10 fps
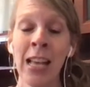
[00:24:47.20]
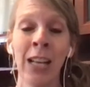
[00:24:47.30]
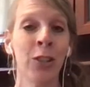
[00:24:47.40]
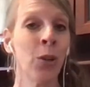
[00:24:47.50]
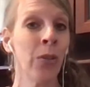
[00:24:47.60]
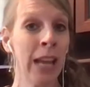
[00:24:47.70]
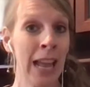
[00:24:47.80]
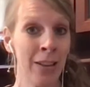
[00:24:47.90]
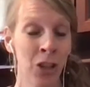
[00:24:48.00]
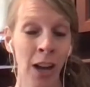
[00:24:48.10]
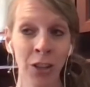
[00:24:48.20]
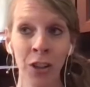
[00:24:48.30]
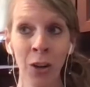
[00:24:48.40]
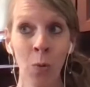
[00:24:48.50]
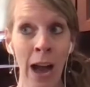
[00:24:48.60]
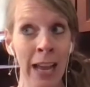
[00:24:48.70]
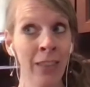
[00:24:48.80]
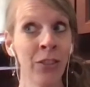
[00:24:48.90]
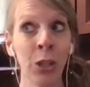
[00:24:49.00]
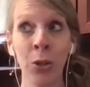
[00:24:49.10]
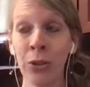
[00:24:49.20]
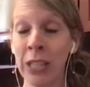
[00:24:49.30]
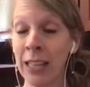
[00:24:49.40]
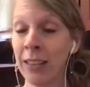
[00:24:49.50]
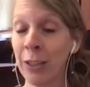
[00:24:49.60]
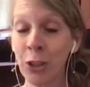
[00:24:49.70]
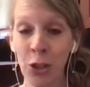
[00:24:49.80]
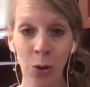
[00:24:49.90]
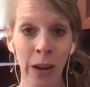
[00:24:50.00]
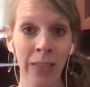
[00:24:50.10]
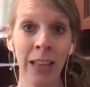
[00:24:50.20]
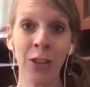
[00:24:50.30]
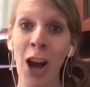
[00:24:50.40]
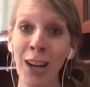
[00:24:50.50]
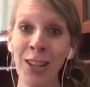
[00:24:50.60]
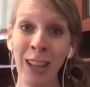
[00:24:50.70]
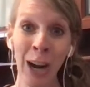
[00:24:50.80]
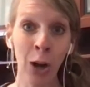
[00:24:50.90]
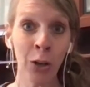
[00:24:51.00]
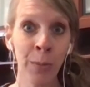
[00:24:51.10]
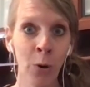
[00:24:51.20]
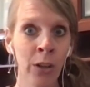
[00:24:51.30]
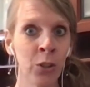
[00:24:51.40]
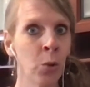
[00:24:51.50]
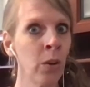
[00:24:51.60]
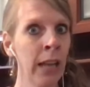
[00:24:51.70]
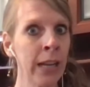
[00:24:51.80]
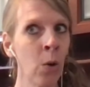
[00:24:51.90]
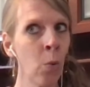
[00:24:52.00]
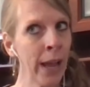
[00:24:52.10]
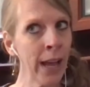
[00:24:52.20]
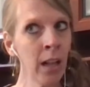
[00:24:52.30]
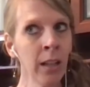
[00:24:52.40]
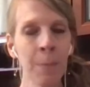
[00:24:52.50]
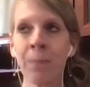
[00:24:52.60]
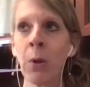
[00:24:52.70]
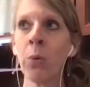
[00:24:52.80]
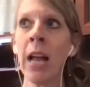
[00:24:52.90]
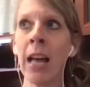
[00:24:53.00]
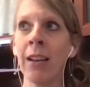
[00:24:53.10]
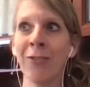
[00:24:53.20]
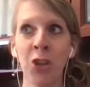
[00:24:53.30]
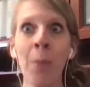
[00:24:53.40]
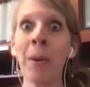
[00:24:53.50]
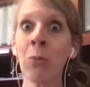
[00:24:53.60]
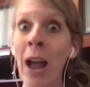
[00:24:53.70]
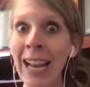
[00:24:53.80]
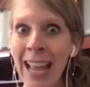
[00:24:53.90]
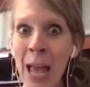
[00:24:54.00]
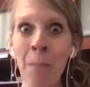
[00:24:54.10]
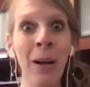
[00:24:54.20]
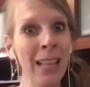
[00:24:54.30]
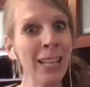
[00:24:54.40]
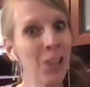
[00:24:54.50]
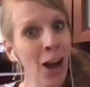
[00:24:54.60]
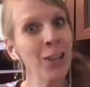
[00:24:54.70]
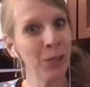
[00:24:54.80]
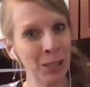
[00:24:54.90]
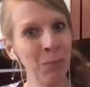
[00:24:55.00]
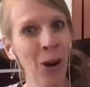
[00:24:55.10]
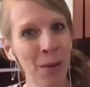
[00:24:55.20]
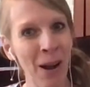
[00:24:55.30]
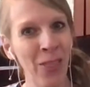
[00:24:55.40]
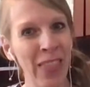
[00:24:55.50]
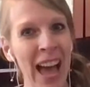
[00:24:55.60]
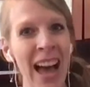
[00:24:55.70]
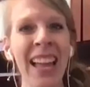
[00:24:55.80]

So they talked to their wives who said, let's do it. They talked to their elder boards who were like, well, we're not jumping right in, but let talk to us more about that.